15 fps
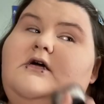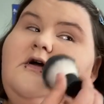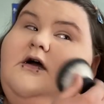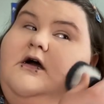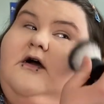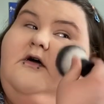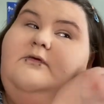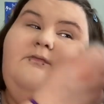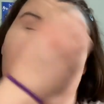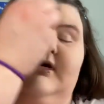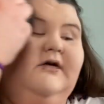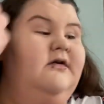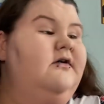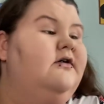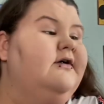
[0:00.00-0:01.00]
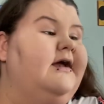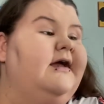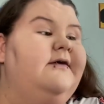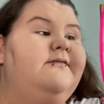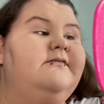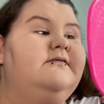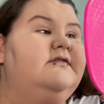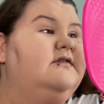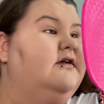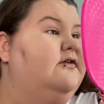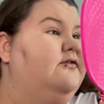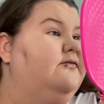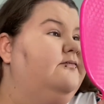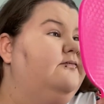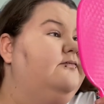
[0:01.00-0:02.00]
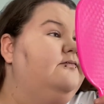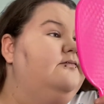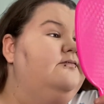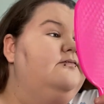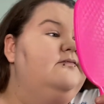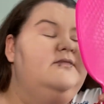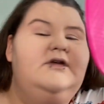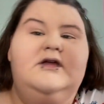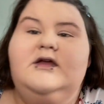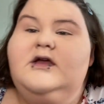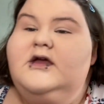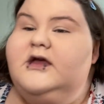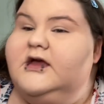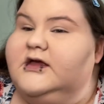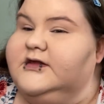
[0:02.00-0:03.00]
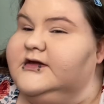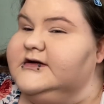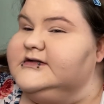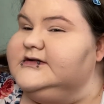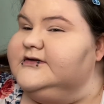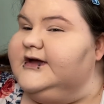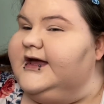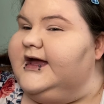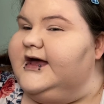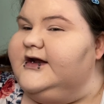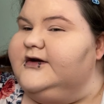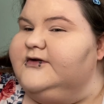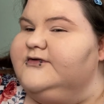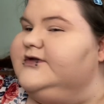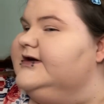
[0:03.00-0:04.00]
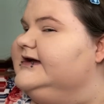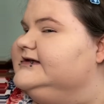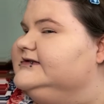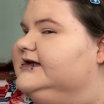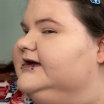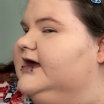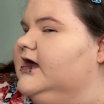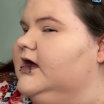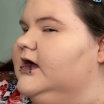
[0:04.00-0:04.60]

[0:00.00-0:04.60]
Um, okay, so it looks okay. I don't know what you guys think.